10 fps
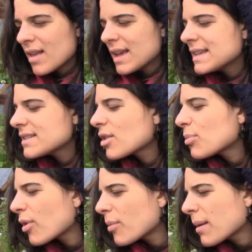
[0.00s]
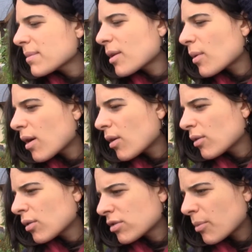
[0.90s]
Is it a problem? There are
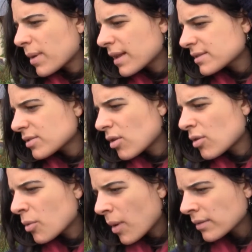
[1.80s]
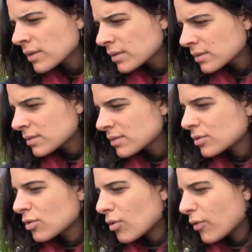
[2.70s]
other plants all around,
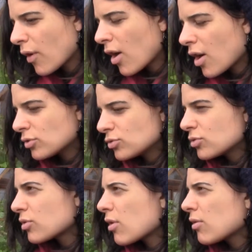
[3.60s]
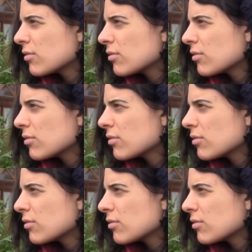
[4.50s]
you know, for how to grow.